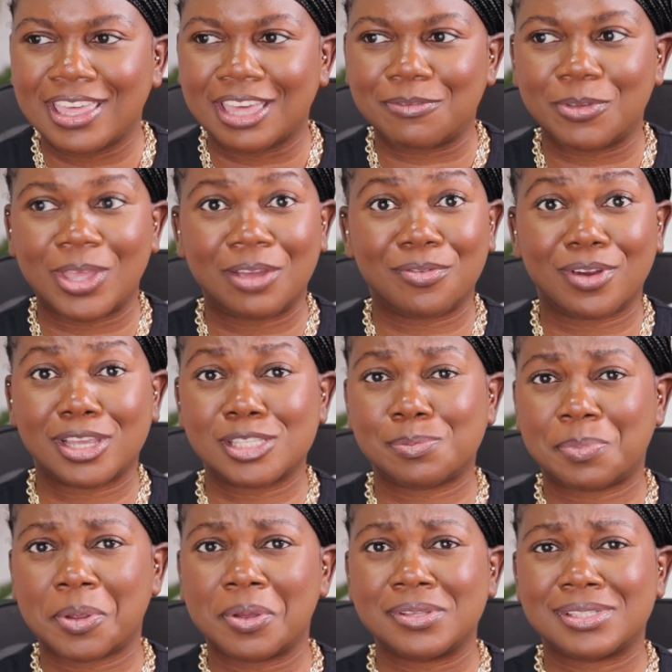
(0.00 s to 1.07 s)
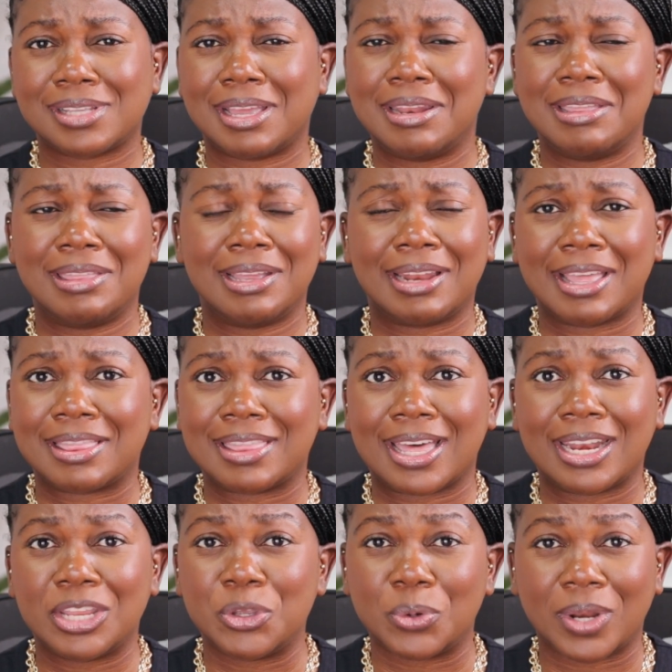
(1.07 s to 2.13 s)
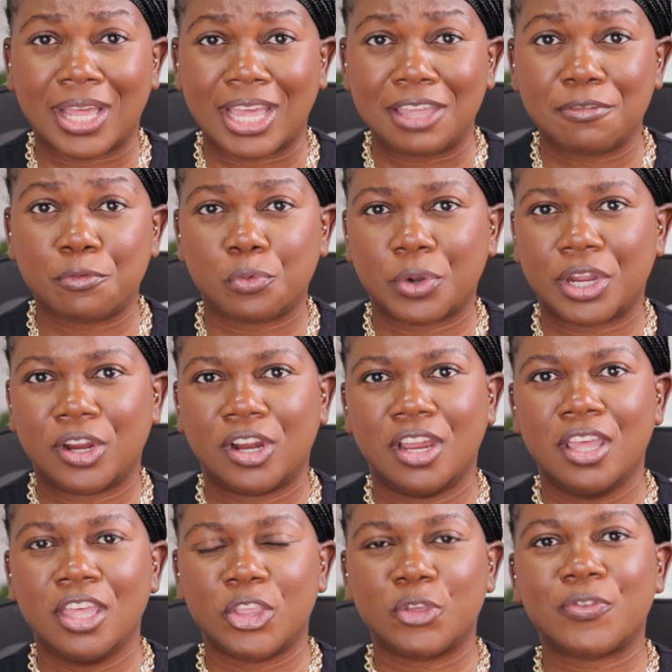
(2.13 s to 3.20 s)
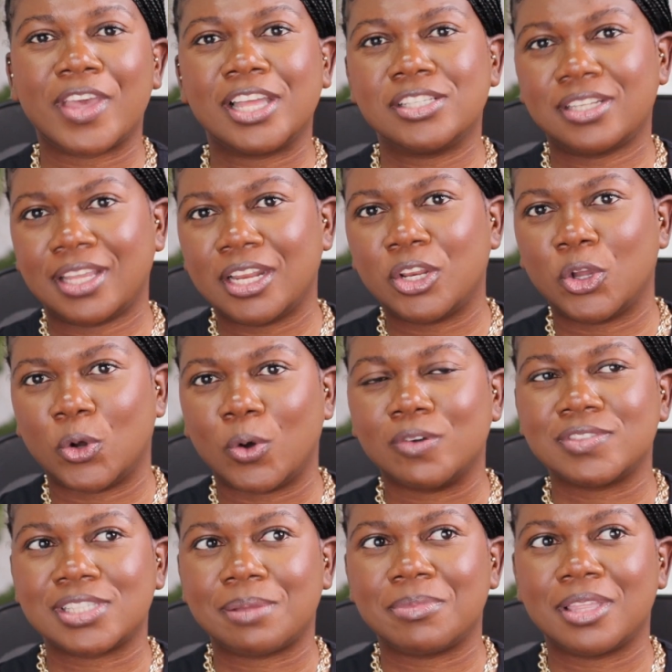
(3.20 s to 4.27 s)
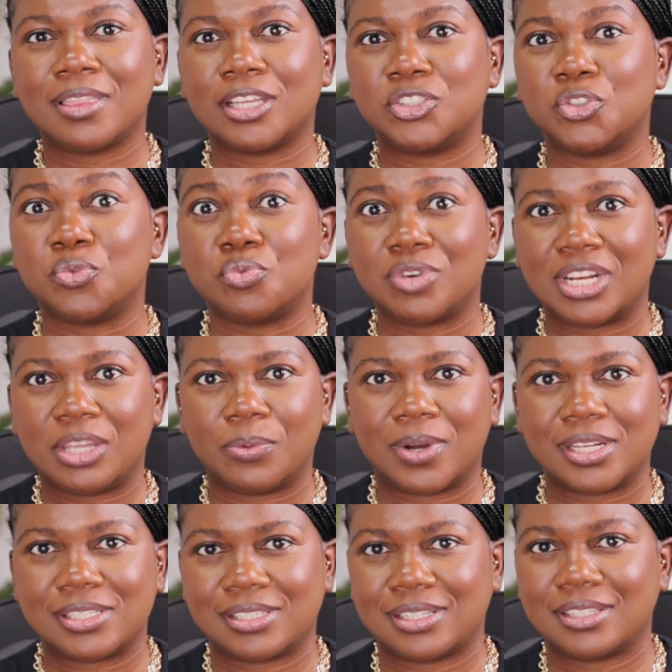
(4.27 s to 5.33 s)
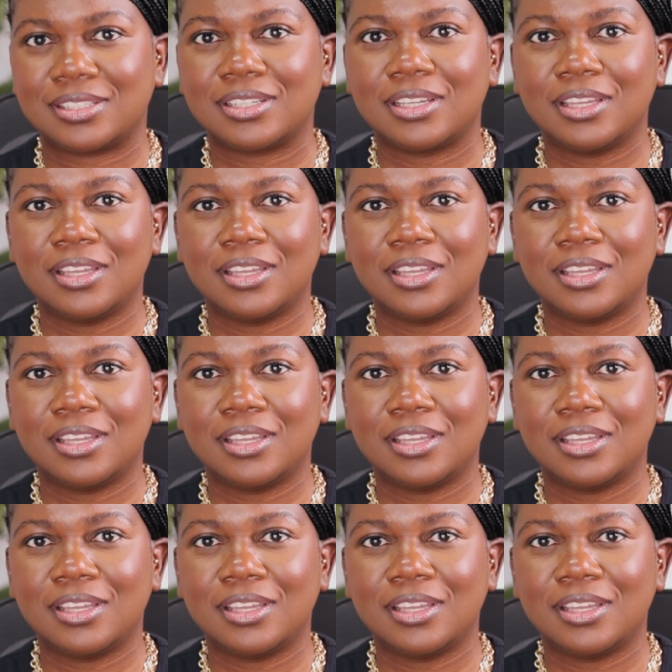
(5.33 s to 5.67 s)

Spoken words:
Have you ever experienced anything like that in your life where you've had to let go of something that you really wanted?